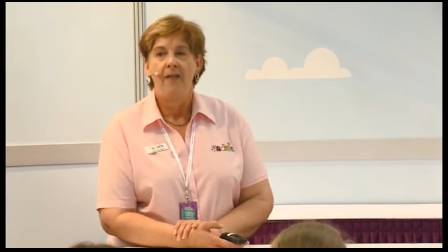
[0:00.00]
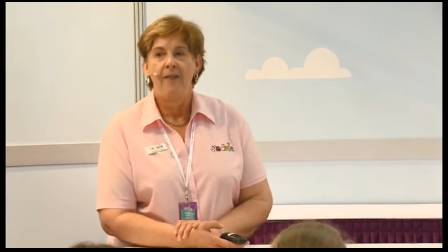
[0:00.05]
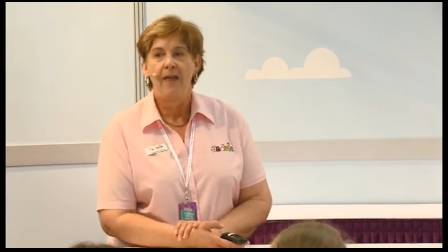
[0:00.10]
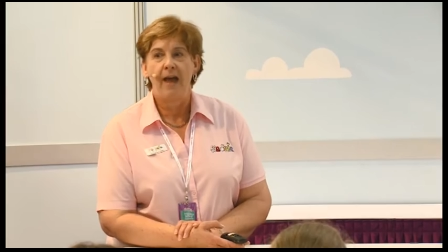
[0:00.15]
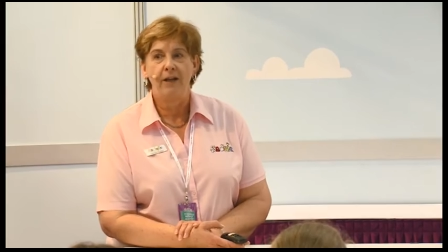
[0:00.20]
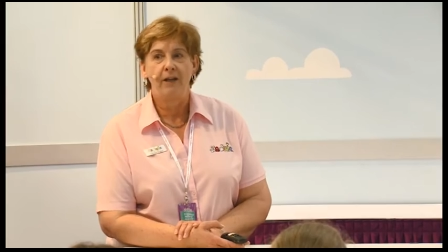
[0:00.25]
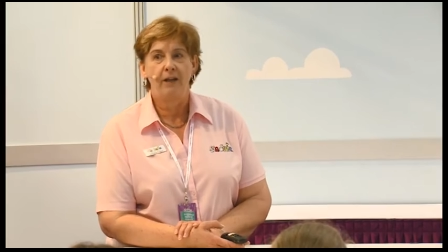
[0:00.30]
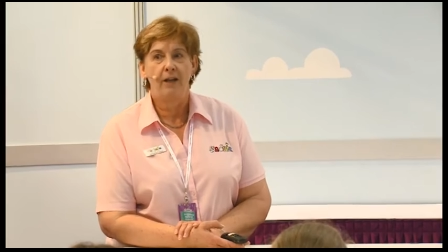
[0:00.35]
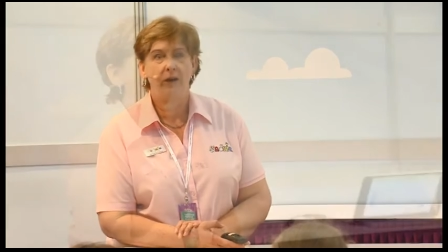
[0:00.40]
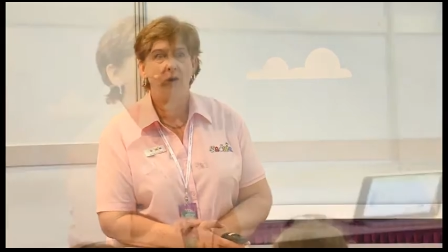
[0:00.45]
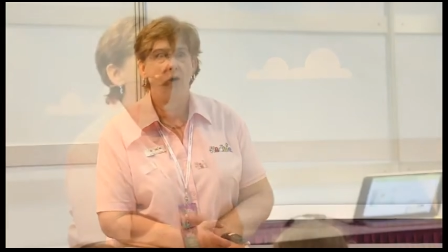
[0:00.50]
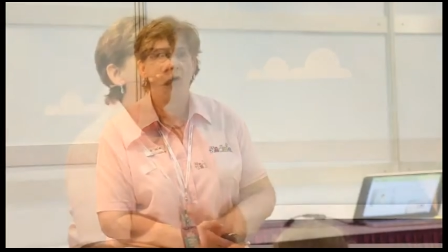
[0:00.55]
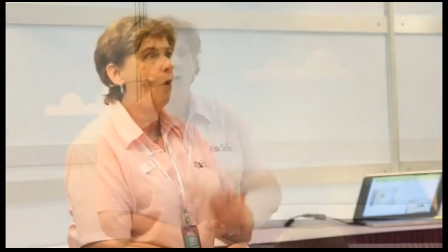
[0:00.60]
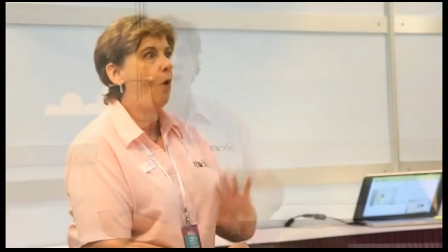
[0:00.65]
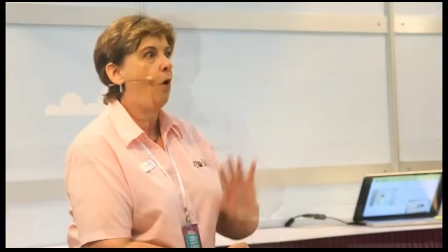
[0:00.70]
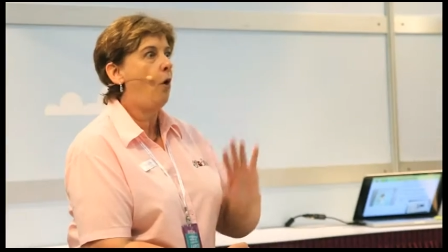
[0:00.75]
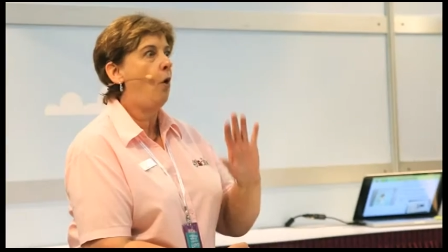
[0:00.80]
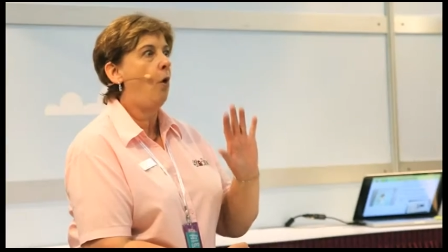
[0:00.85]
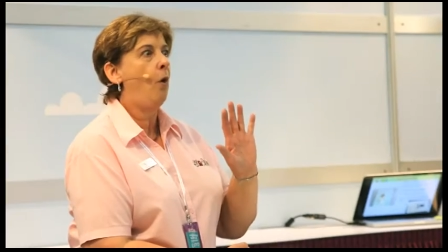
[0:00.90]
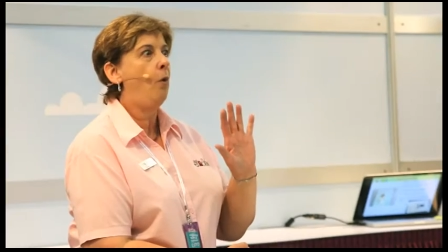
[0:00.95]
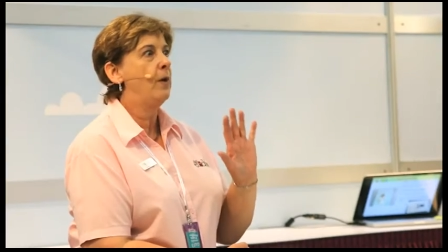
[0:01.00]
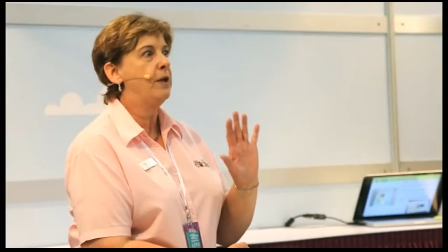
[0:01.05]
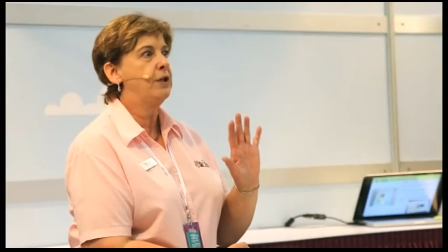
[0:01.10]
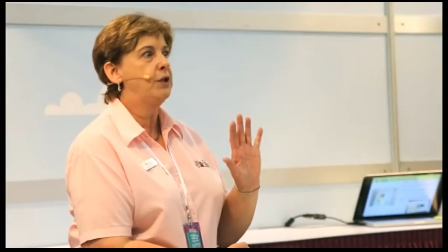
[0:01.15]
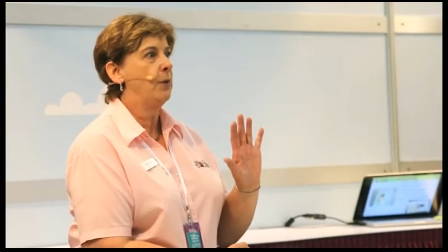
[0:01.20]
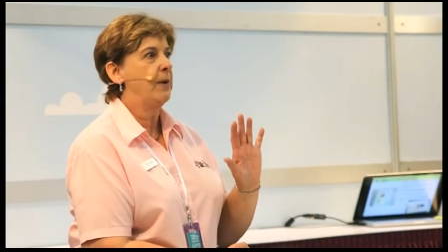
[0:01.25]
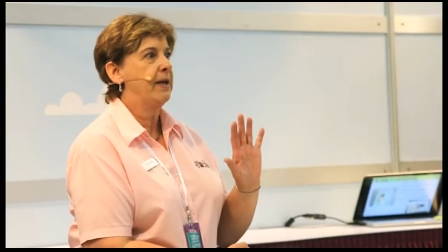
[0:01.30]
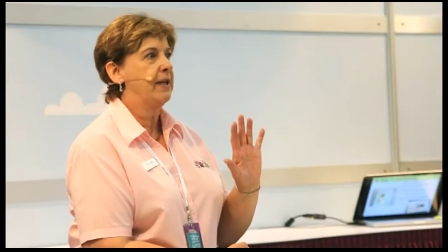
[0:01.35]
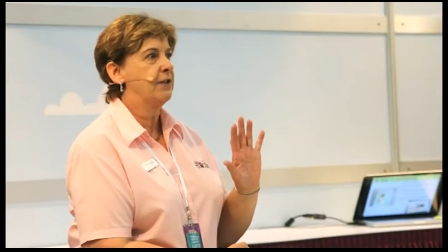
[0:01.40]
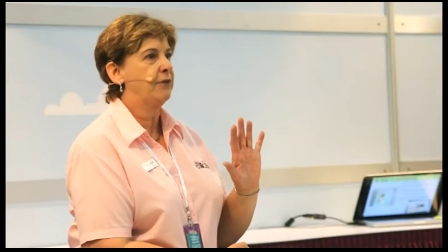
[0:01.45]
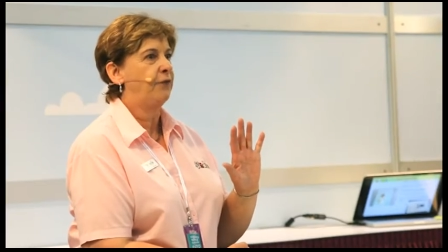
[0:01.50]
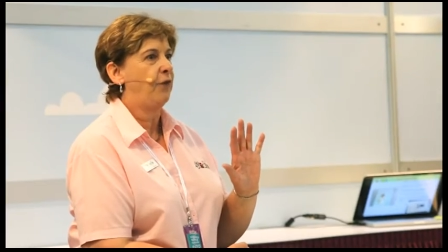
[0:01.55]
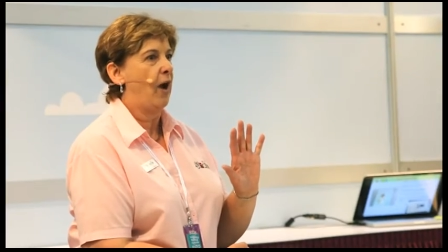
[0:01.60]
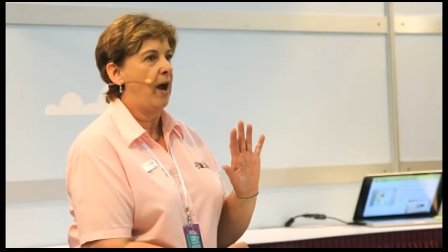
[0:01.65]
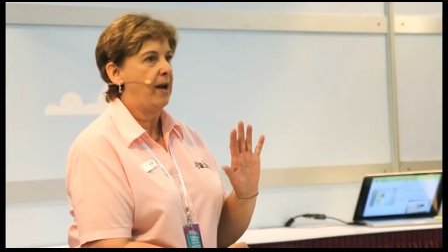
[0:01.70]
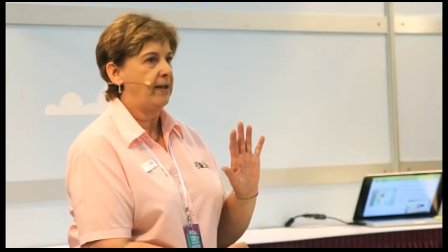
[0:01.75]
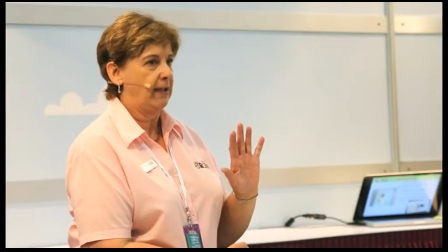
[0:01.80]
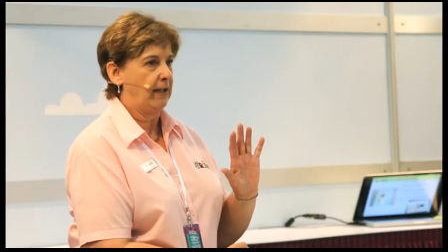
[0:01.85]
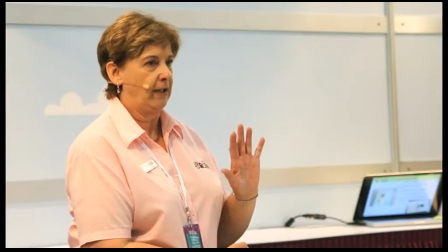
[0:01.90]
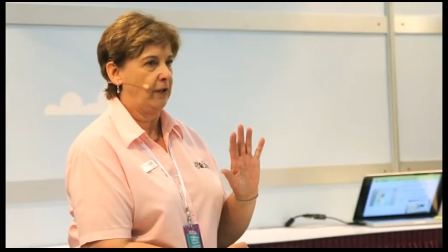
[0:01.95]
that all we're doing is
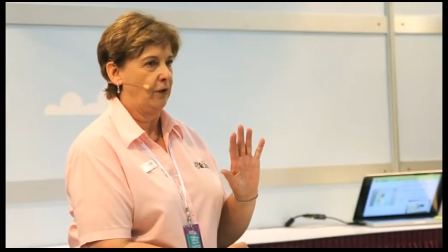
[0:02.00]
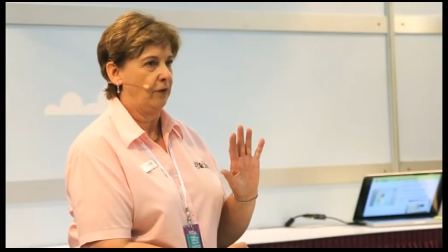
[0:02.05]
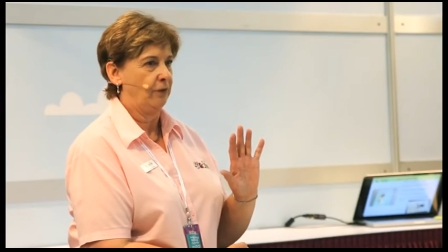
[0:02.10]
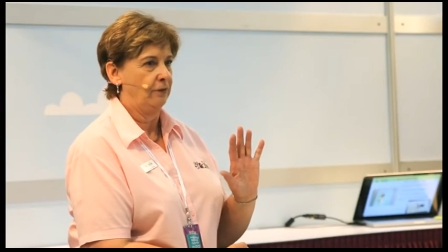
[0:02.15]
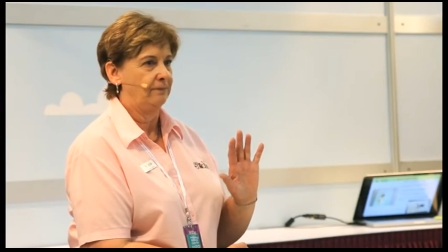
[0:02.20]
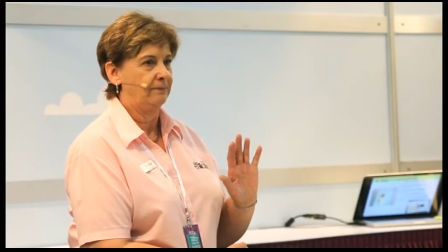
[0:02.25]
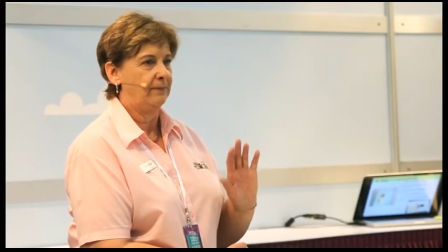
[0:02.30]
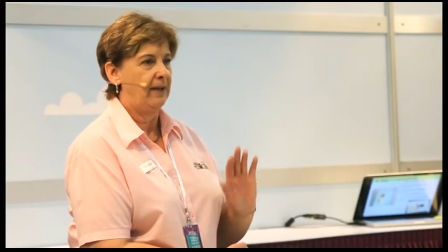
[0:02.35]
frightening you.